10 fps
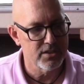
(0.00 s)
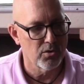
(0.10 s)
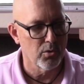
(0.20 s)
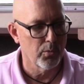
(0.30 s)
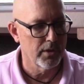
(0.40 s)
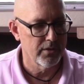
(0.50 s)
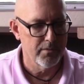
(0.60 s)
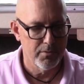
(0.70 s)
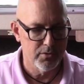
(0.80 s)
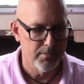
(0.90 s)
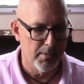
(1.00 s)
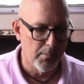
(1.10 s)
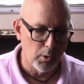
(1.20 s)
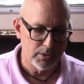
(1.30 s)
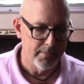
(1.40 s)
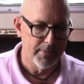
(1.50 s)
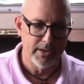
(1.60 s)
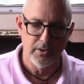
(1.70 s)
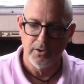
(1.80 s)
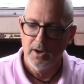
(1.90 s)
or whether I'm using my
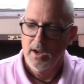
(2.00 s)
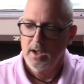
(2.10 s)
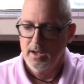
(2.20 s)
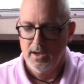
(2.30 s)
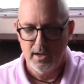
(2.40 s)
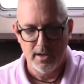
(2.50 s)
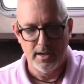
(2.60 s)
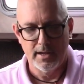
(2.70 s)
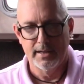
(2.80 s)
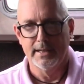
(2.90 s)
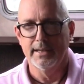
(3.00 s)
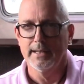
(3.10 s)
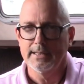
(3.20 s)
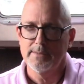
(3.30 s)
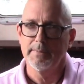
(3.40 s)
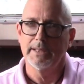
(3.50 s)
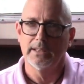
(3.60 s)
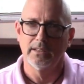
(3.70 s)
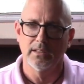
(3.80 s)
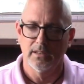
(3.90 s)
multimeter, it lets me
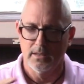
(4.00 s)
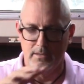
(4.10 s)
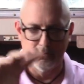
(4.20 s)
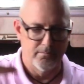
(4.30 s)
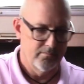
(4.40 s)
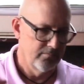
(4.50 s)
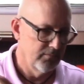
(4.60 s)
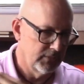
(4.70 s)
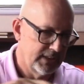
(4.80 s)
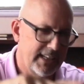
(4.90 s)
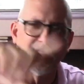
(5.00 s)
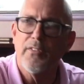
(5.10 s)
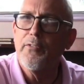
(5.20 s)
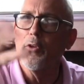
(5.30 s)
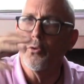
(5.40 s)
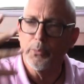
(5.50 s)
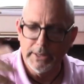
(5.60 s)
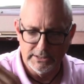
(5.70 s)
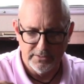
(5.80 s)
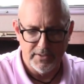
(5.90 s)
get a further
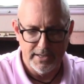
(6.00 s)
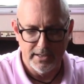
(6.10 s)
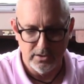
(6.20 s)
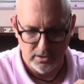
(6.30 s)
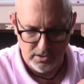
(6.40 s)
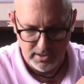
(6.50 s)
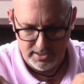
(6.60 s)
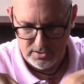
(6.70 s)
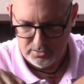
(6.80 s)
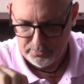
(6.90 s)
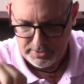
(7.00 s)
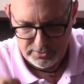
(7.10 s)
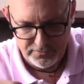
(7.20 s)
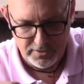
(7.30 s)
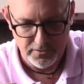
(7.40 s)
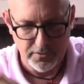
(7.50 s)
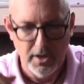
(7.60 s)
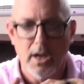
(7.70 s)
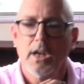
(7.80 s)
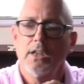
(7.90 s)
reach if I need to reach further.
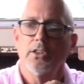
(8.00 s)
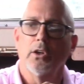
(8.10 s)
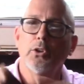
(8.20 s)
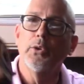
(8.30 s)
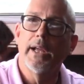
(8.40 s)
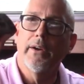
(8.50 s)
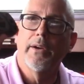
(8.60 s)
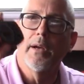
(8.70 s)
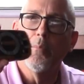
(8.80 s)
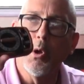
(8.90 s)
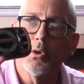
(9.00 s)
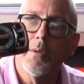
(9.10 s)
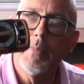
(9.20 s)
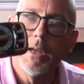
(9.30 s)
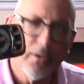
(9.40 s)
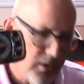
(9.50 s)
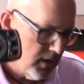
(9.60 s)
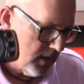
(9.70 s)
So I do carry a multimeter,